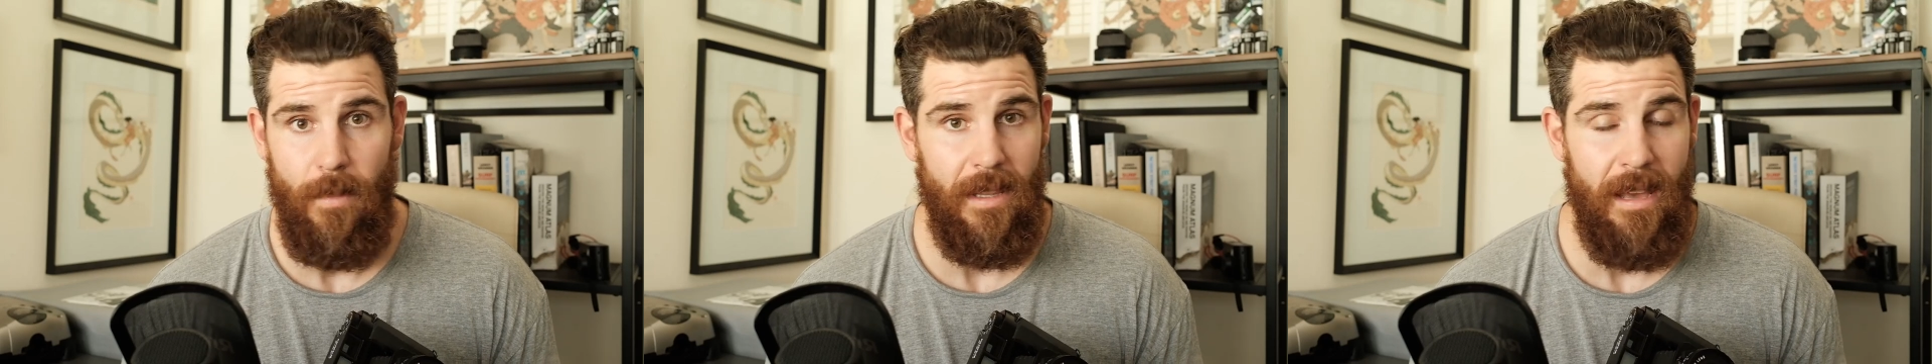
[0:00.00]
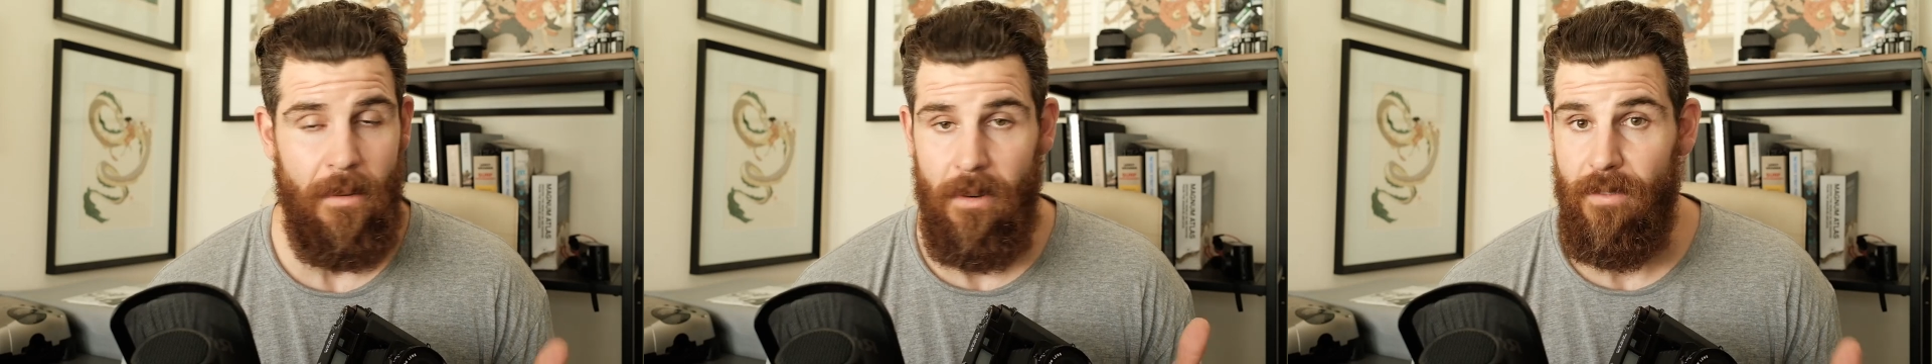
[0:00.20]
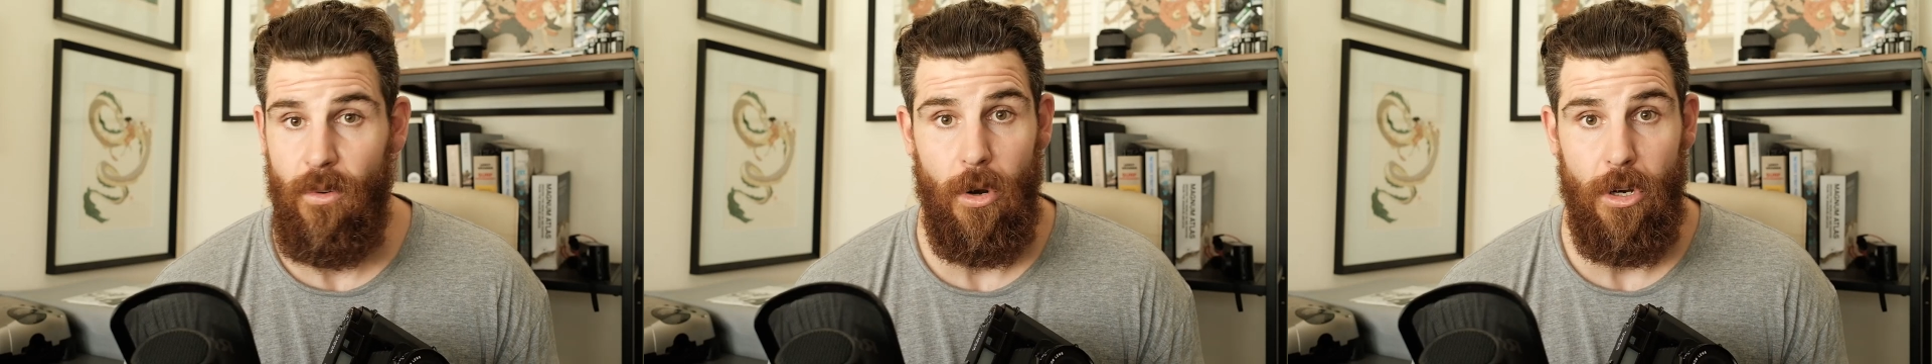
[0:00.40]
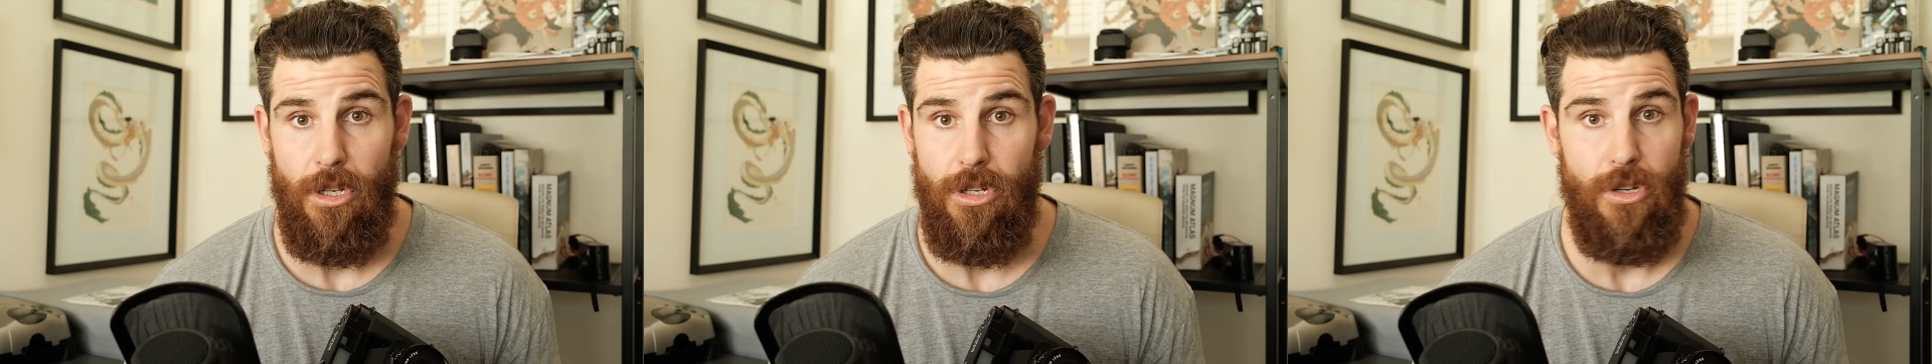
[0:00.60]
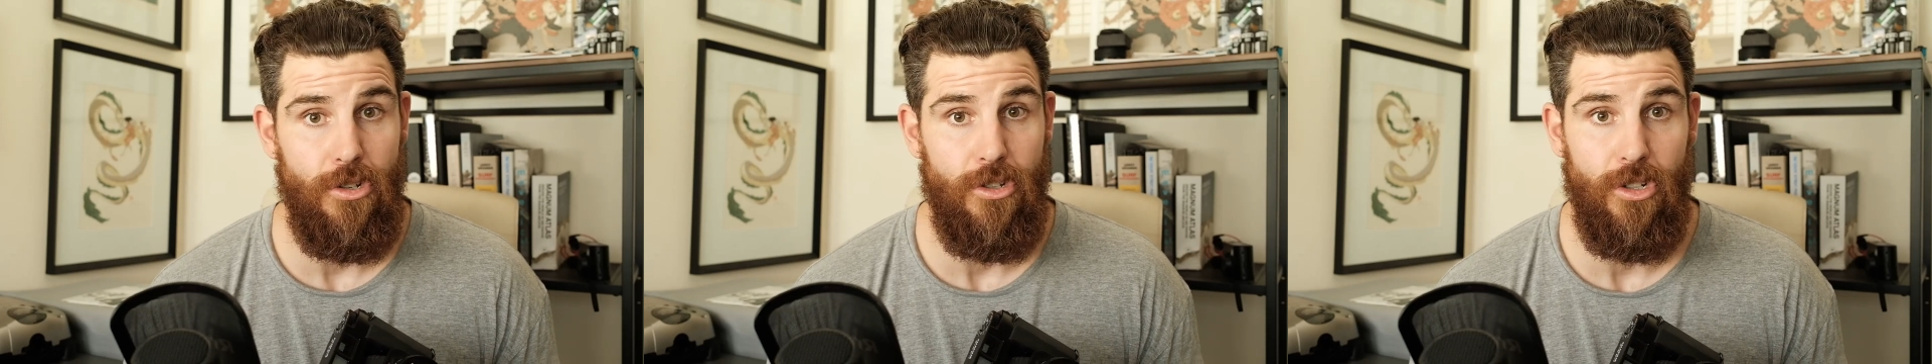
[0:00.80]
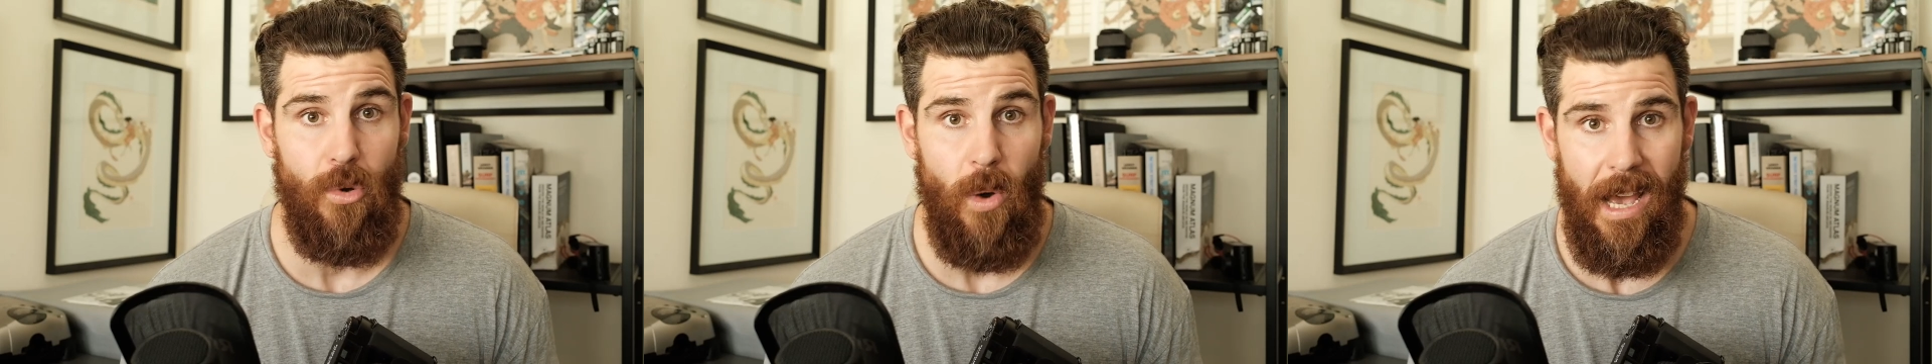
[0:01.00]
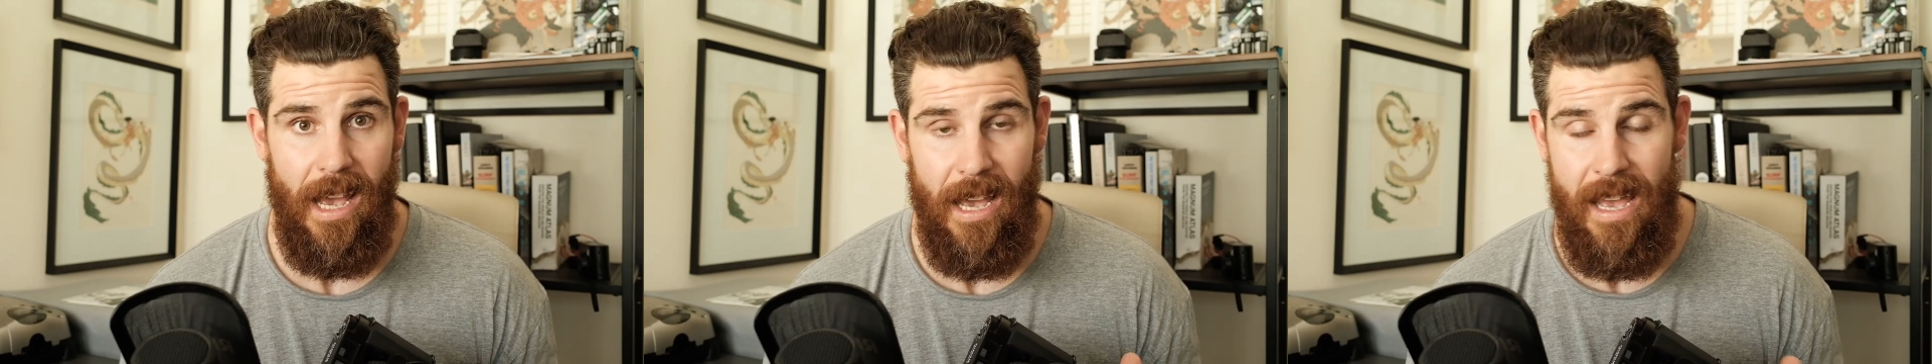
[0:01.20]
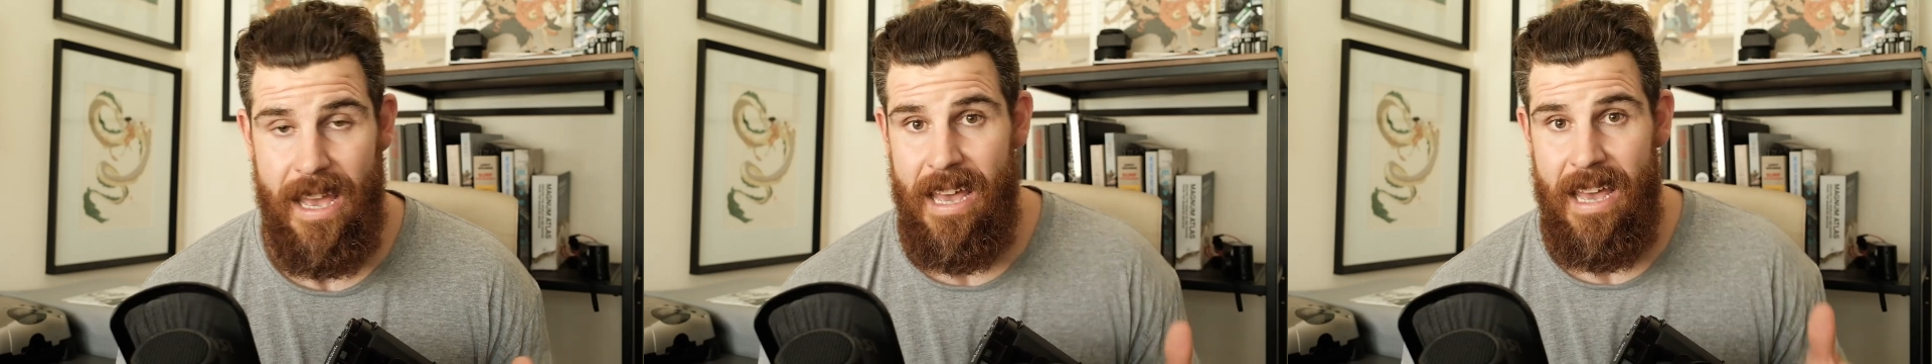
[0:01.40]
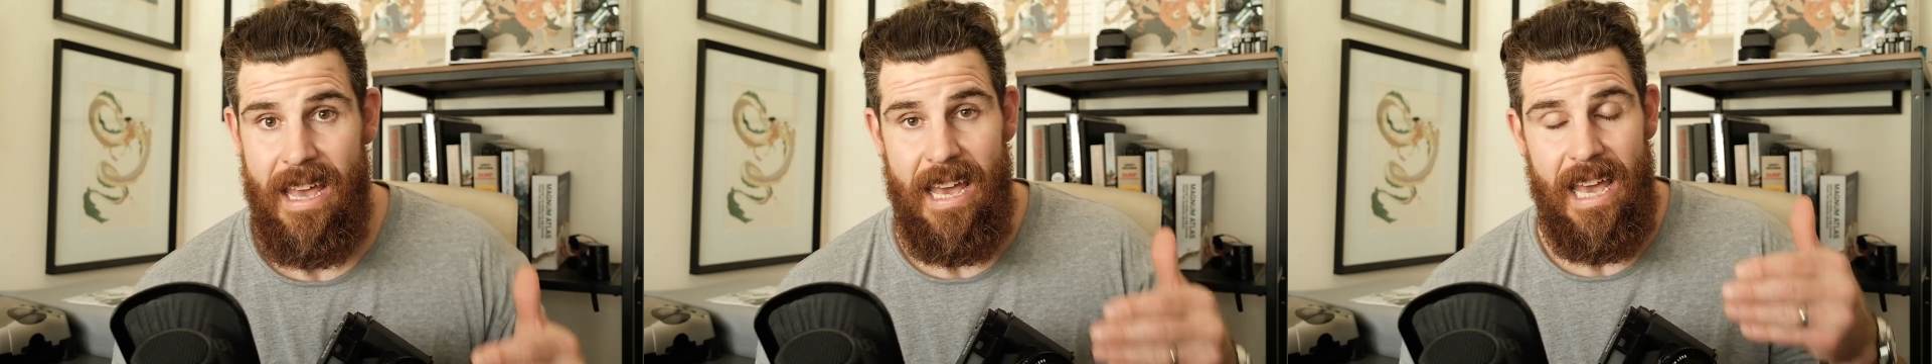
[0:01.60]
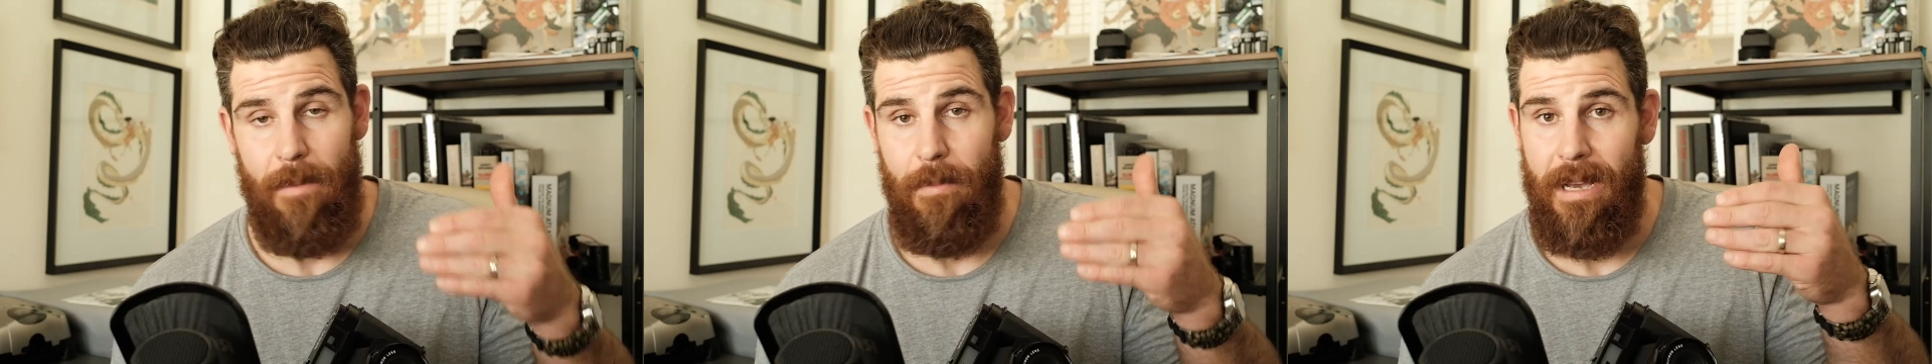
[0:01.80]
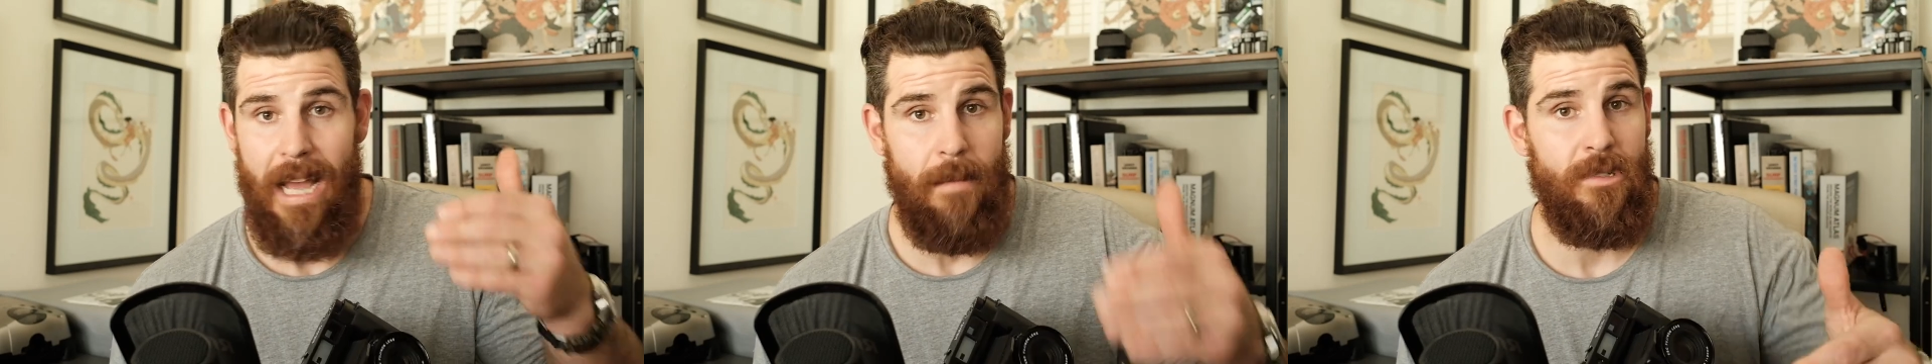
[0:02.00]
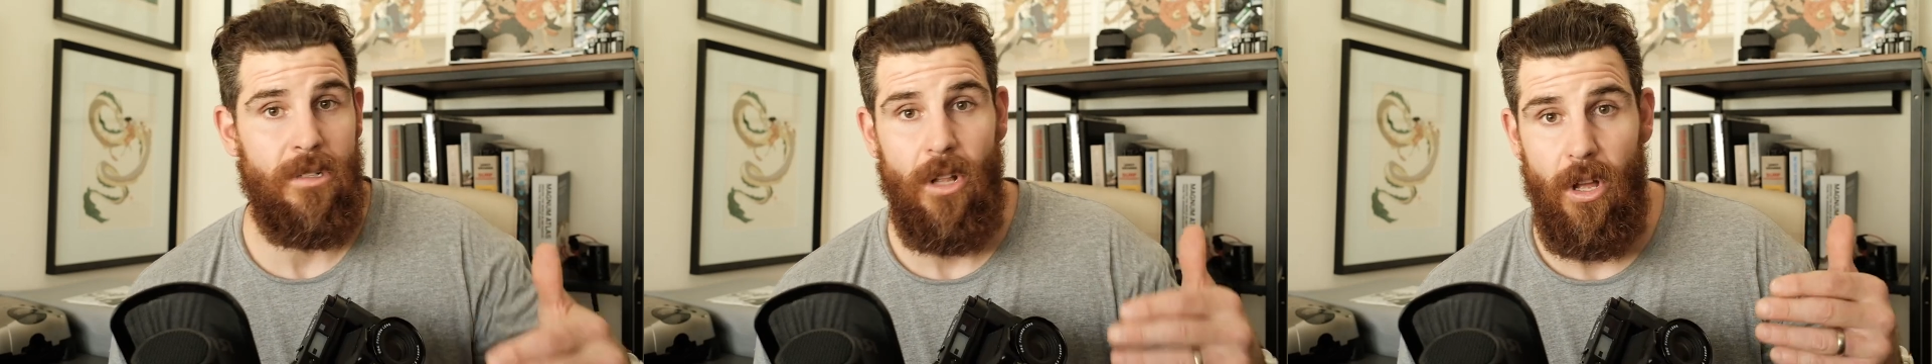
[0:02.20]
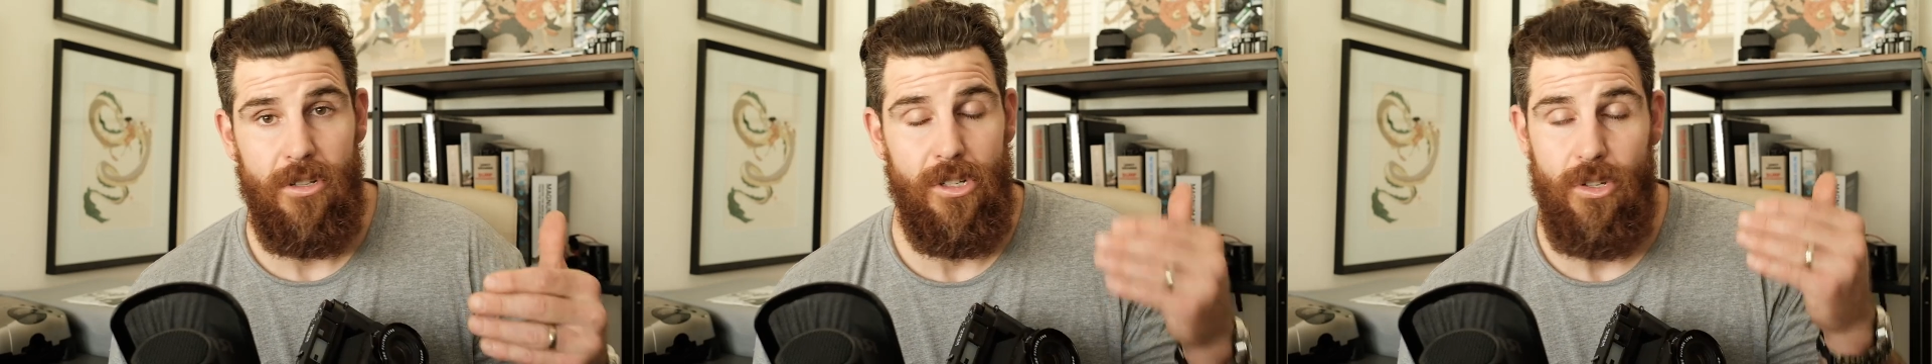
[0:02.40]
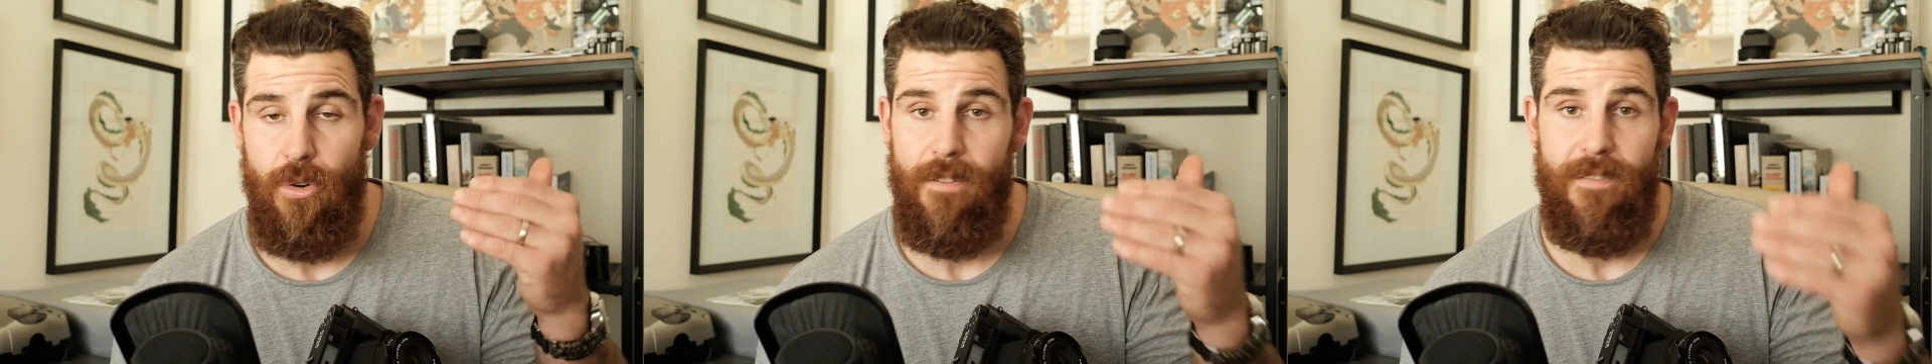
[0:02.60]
But then if you want to shoot square, it becomes closer to a